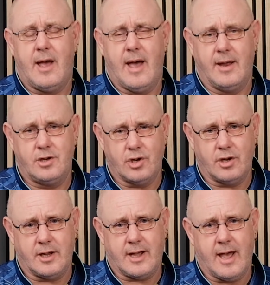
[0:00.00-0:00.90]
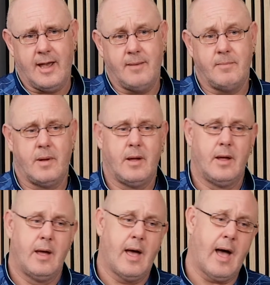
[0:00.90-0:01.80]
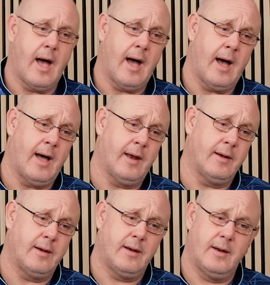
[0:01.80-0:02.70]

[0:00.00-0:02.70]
enjoy the game, and